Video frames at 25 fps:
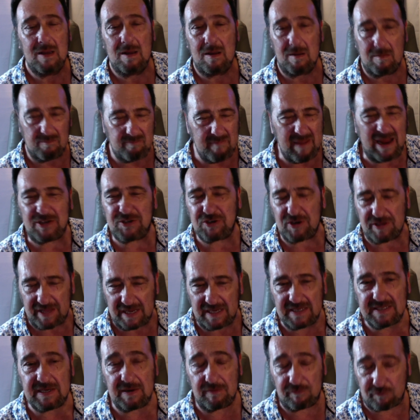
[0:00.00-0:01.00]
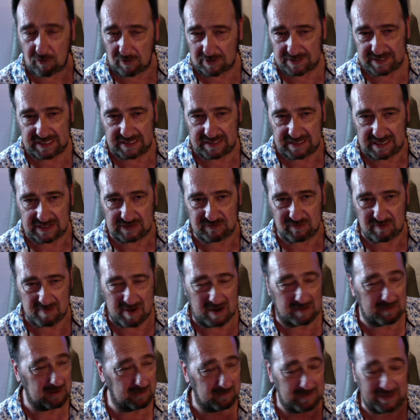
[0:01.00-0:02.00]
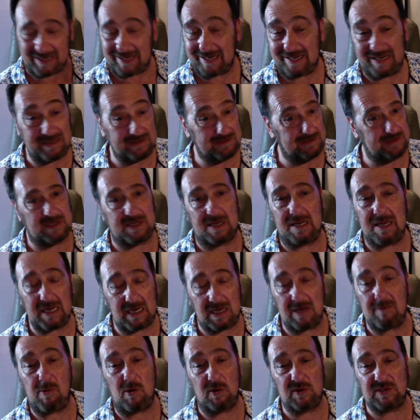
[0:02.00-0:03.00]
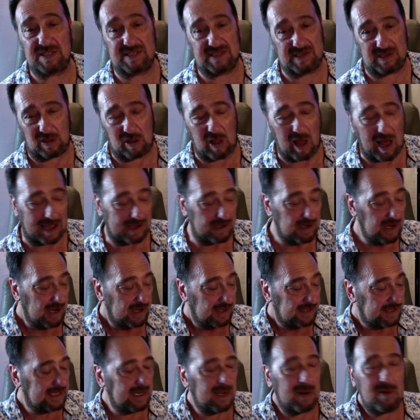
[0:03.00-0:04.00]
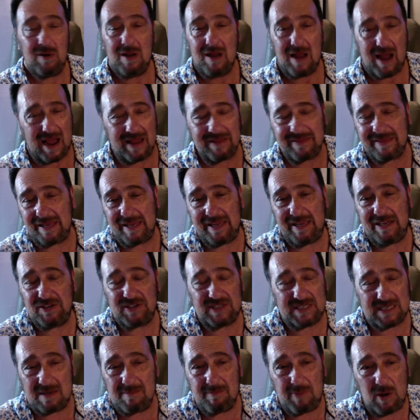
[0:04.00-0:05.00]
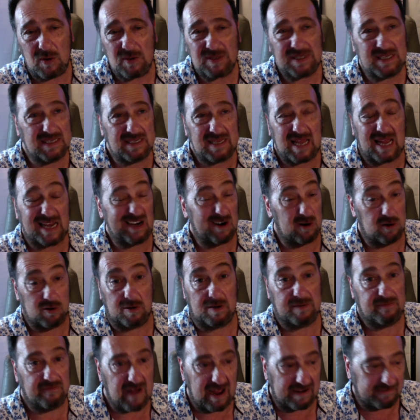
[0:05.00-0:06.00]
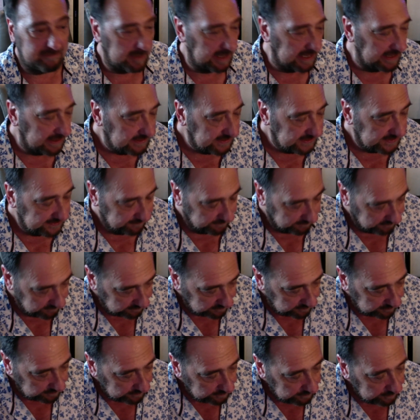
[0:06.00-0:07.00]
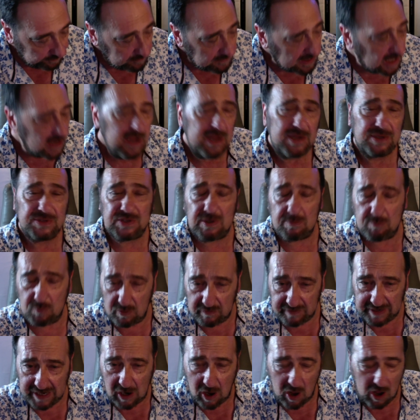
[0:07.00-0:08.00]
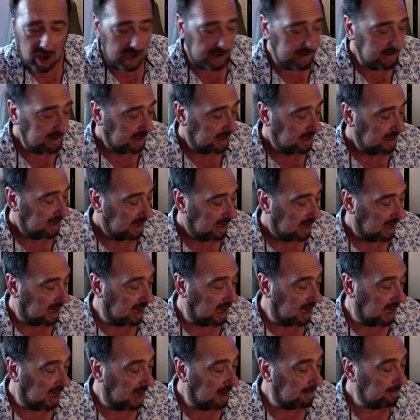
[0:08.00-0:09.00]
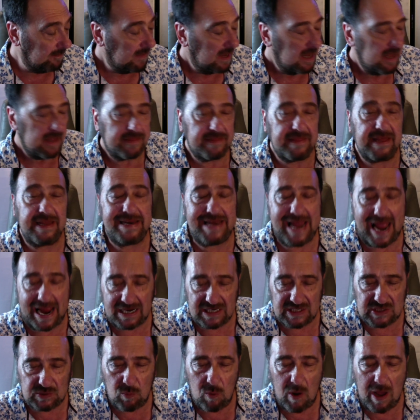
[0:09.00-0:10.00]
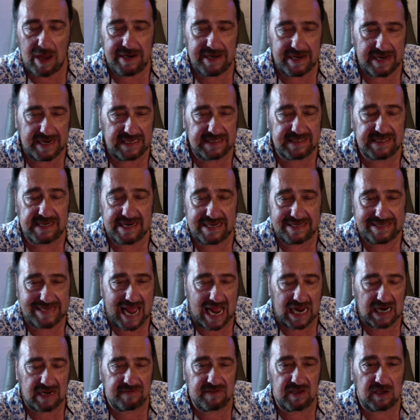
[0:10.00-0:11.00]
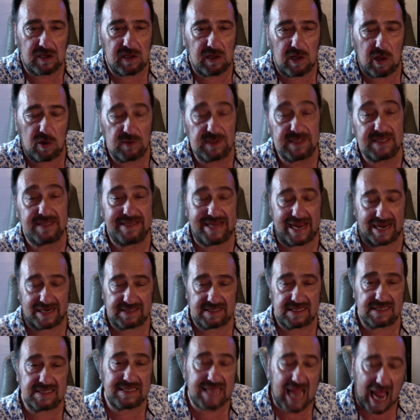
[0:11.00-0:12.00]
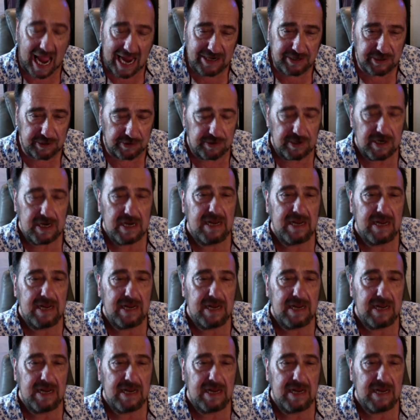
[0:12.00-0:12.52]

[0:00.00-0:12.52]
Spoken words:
Major things, of course, he does remember, but he composes a lot. So I think he just composed this side around 5 minutes. So moving on, the next one is an Attack of the Clones, Dex's Diner.